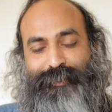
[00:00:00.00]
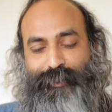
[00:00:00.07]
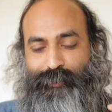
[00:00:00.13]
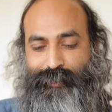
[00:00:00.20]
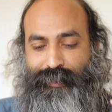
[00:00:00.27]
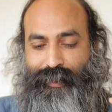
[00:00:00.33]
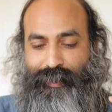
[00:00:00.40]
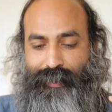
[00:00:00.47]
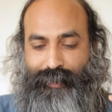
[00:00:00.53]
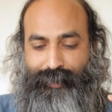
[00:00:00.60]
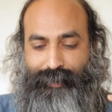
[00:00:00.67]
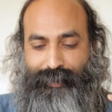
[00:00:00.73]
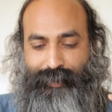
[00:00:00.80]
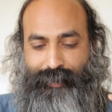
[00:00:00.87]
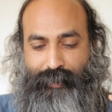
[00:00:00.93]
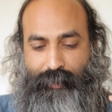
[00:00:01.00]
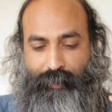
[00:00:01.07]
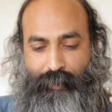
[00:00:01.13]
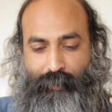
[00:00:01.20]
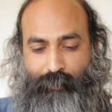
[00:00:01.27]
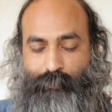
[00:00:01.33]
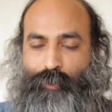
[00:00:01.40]
So you see,
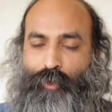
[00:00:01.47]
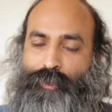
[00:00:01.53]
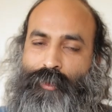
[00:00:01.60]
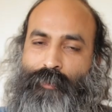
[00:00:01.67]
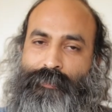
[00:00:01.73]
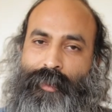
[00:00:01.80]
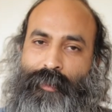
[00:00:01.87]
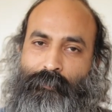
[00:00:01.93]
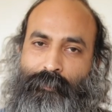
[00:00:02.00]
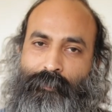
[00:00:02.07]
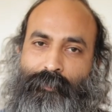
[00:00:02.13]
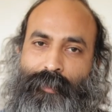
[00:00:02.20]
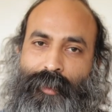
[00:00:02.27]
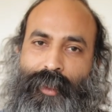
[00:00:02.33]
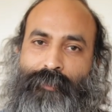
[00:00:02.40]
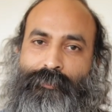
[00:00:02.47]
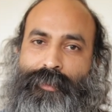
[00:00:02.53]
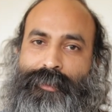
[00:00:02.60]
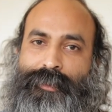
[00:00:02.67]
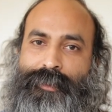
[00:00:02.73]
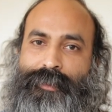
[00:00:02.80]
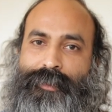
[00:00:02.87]
both of them gave
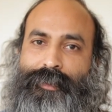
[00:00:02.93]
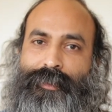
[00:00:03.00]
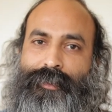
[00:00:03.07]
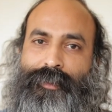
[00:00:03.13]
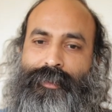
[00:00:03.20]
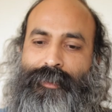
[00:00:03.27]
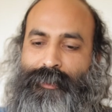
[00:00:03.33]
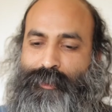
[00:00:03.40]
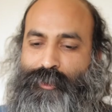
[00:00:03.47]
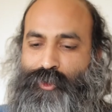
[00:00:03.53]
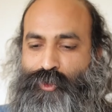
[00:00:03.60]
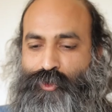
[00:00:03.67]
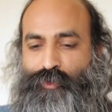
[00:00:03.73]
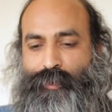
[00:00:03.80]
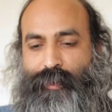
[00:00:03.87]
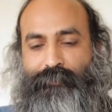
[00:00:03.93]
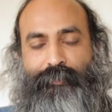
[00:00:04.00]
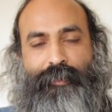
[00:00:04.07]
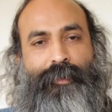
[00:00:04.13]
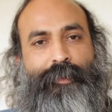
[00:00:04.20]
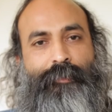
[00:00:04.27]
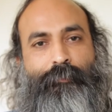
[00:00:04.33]
us two
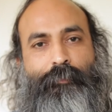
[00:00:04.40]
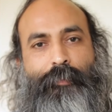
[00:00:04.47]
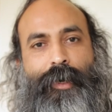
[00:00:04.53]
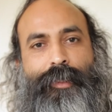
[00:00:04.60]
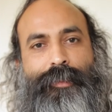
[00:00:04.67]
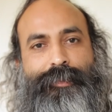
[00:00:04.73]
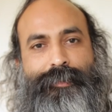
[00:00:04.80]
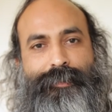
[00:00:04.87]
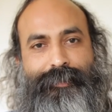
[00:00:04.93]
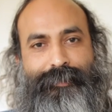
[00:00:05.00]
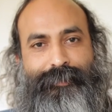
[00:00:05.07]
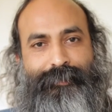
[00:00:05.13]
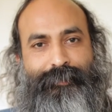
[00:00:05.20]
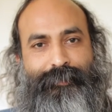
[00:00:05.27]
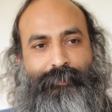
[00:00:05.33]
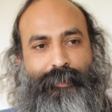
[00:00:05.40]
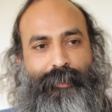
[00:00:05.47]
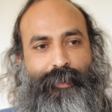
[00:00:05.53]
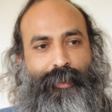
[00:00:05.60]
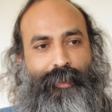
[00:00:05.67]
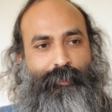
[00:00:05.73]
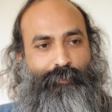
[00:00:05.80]
different paths.
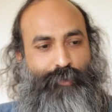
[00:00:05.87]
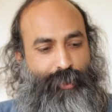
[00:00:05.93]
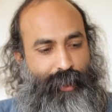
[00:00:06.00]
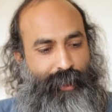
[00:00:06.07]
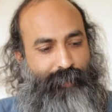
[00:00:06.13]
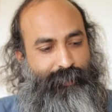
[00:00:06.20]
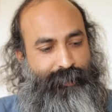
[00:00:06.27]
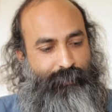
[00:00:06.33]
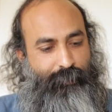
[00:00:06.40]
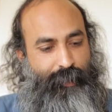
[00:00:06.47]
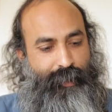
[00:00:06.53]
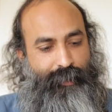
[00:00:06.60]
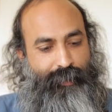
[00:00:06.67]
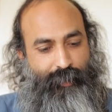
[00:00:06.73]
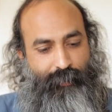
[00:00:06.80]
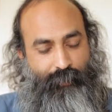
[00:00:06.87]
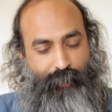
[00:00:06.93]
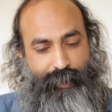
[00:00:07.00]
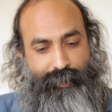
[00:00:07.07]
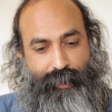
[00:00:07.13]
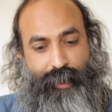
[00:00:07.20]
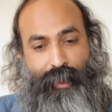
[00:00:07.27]
Buddha gave us a path
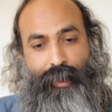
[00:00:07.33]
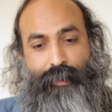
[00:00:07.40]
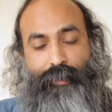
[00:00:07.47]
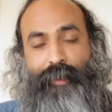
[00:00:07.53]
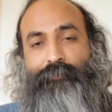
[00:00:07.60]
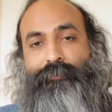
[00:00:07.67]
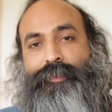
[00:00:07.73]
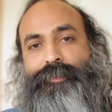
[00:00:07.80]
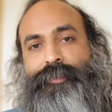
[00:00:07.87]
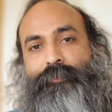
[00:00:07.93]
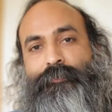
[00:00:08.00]
where he said, life is